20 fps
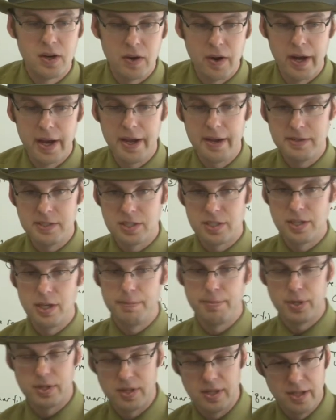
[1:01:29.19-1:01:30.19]
right? So you
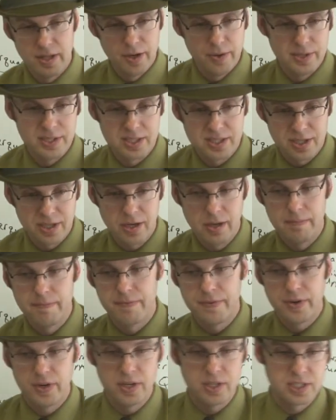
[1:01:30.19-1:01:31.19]
put the lowest term
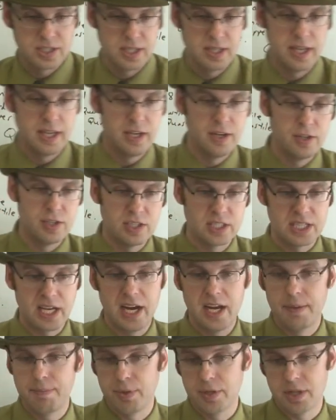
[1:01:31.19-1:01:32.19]
first and then you just
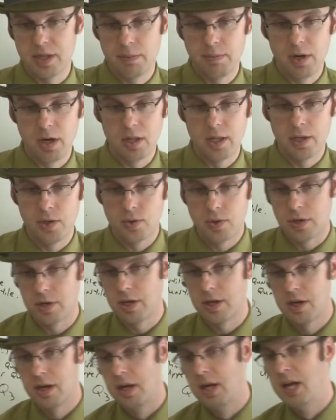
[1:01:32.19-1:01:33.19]
got to put them all in
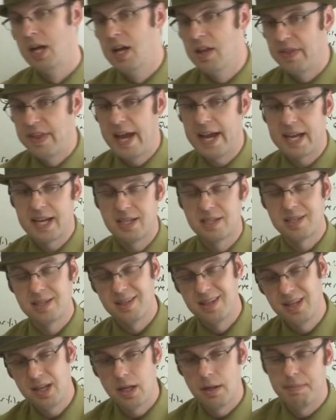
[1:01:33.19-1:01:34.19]
order. That gets a
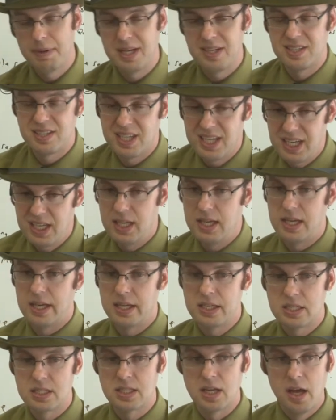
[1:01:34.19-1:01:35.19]
little bit
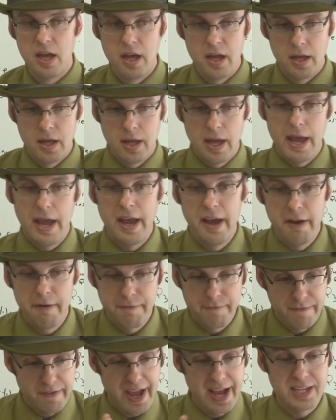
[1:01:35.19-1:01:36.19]
tedious
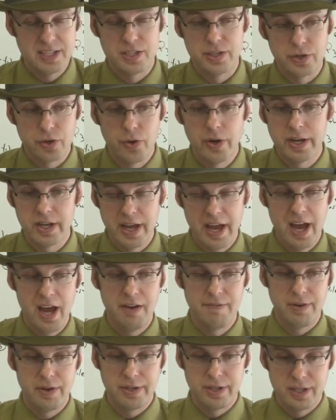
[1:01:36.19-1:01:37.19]
if, as you're going to
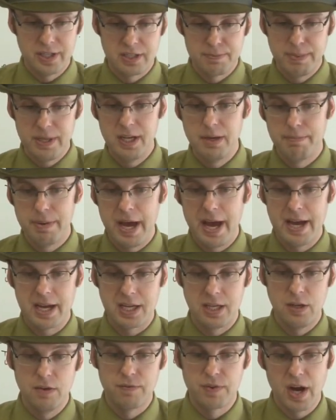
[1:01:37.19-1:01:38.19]
have on your
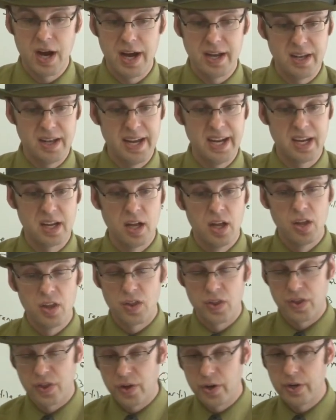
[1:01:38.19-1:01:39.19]
speedback, you've got like
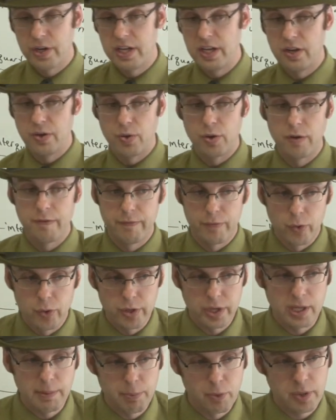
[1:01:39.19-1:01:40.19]
30 or
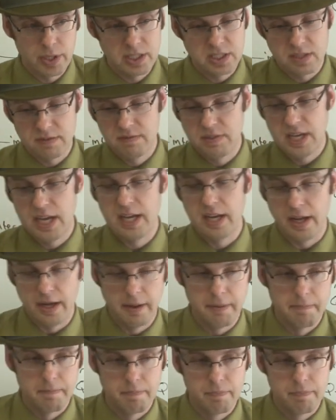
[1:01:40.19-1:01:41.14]
40 points of data.